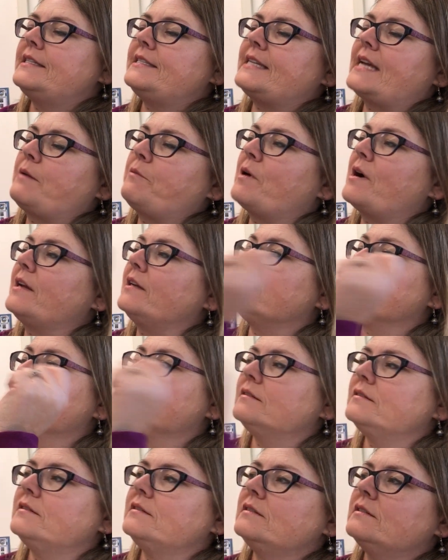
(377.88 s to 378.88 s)
Day one,
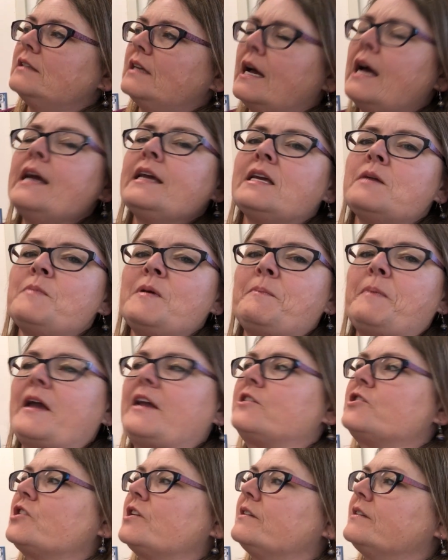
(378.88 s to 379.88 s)
I can be
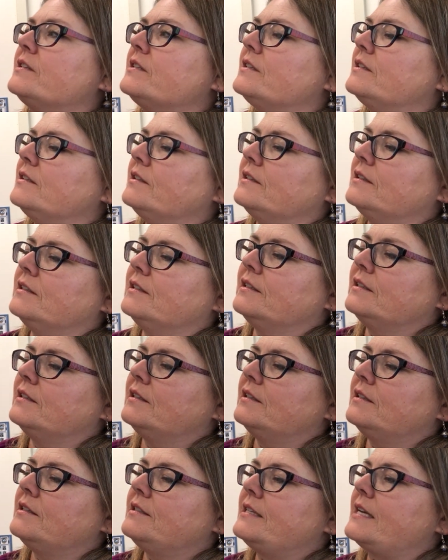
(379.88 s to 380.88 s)
patient.
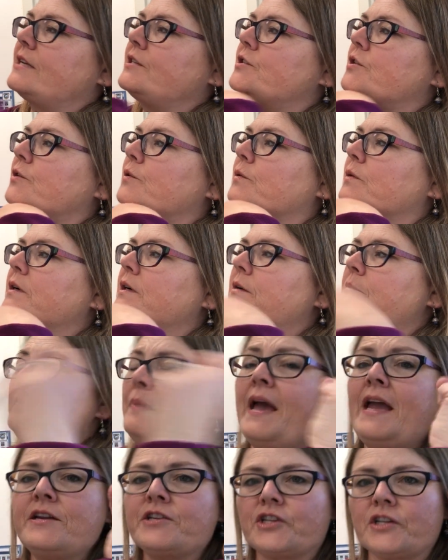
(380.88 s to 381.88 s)
Day two,
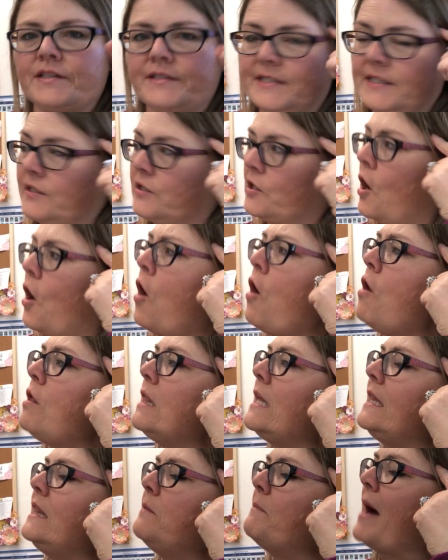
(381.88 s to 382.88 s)
patience is
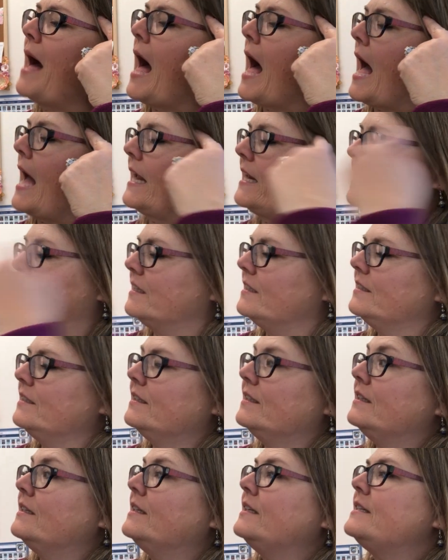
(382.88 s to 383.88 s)
all in the mind.
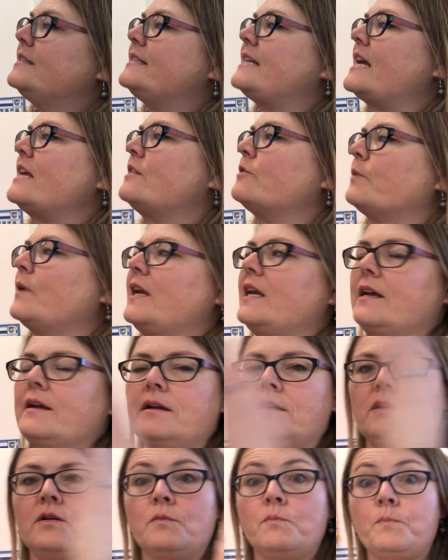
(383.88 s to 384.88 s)
Day three,
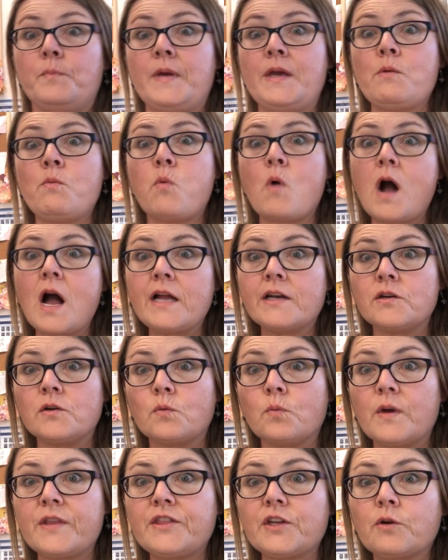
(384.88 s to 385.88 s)
be
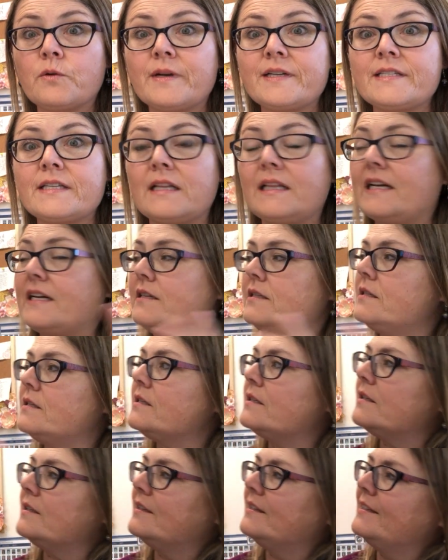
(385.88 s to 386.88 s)
one with the
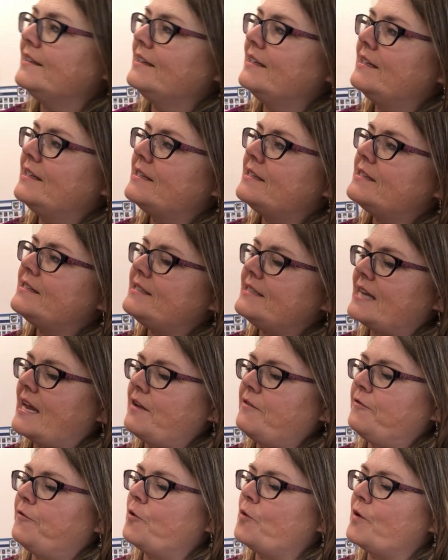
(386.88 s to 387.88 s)
chrysalis.
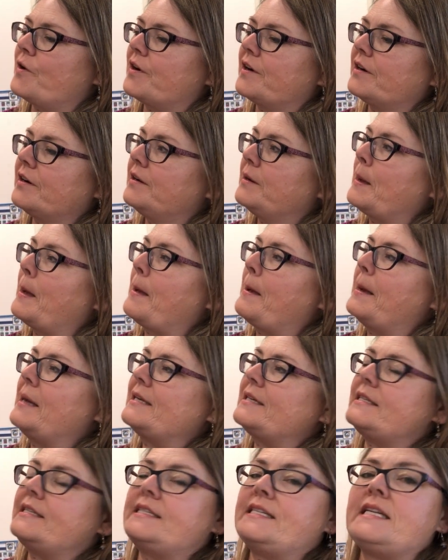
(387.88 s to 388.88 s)
Day four,
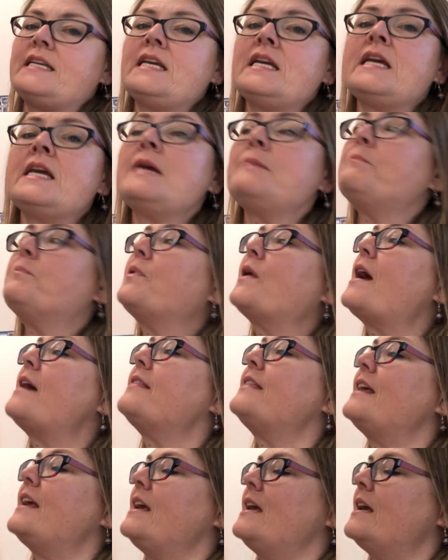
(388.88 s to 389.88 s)
deep
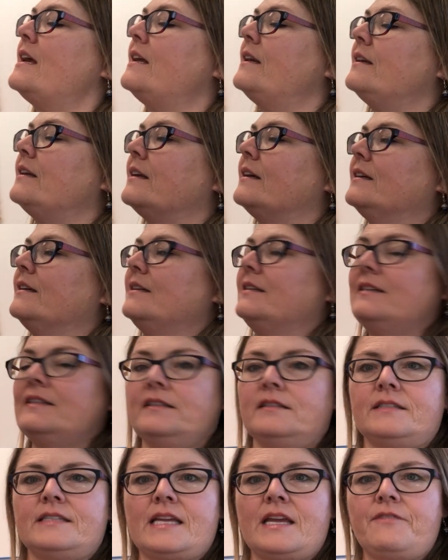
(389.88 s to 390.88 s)
breath in.
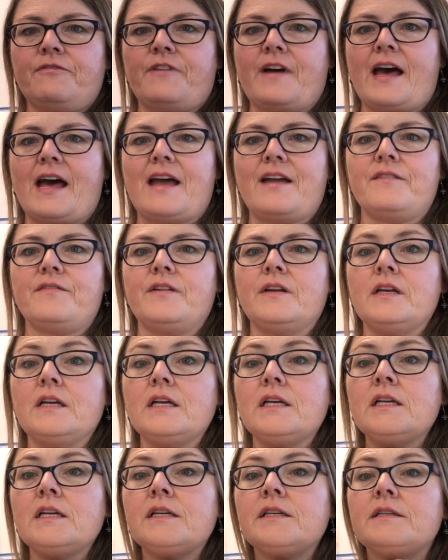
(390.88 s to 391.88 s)
Day five,
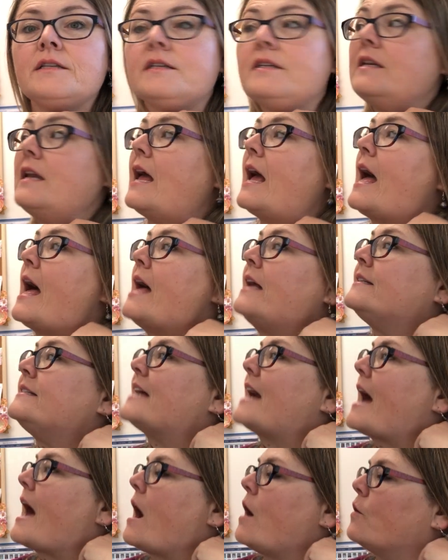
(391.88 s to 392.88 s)

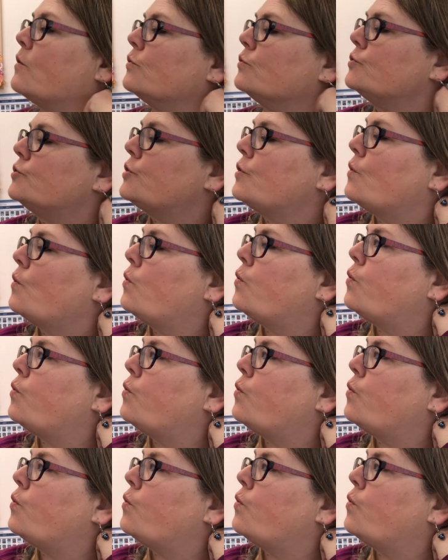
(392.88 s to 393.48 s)
and out.